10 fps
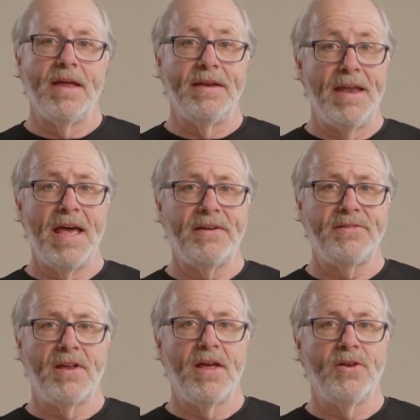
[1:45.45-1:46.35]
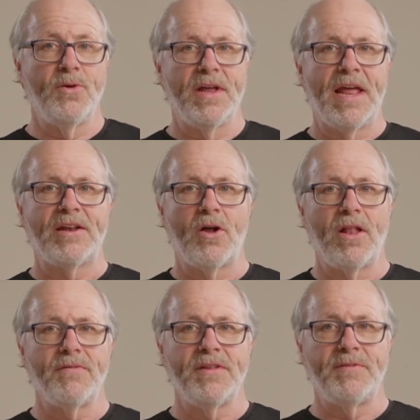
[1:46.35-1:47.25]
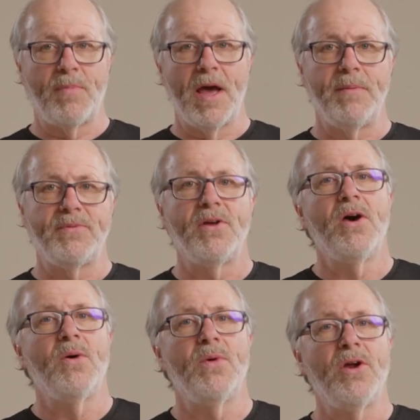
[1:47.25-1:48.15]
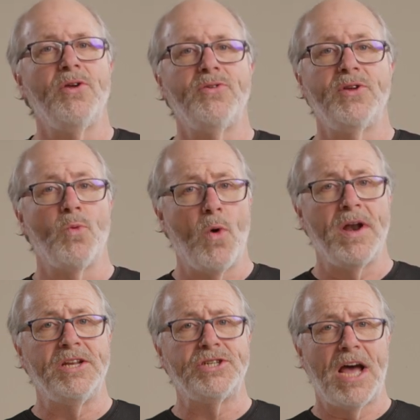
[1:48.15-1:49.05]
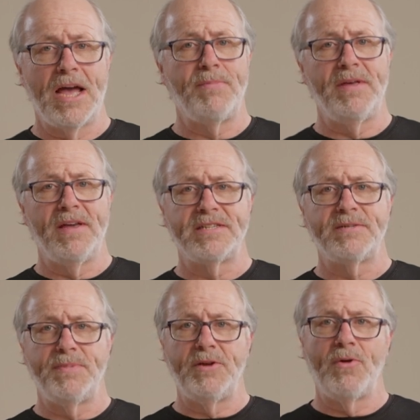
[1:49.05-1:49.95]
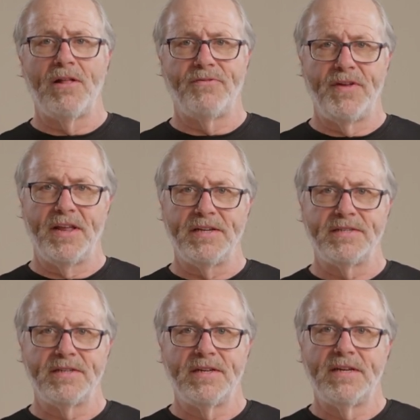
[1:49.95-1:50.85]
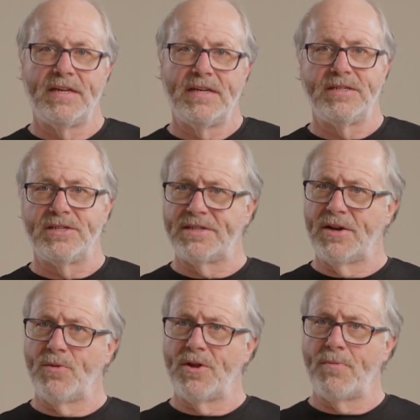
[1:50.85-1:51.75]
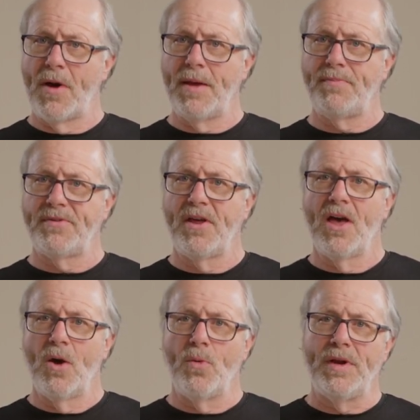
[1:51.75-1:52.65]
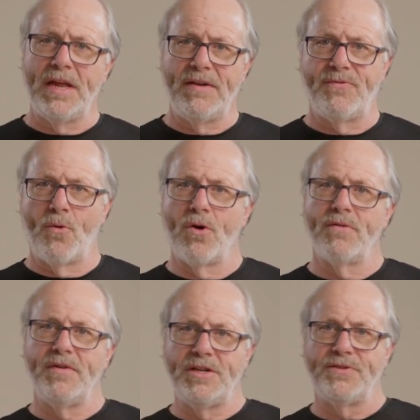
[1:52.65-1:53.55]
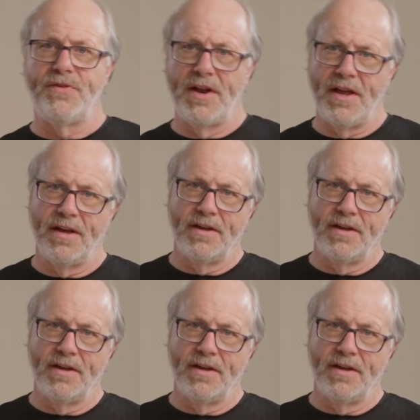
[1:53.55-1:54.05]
Next, to connect all of these pipes, we are using 1-inch IPS Speed-Rail fittings. Just like with our pipes, we need 4 of each fitting.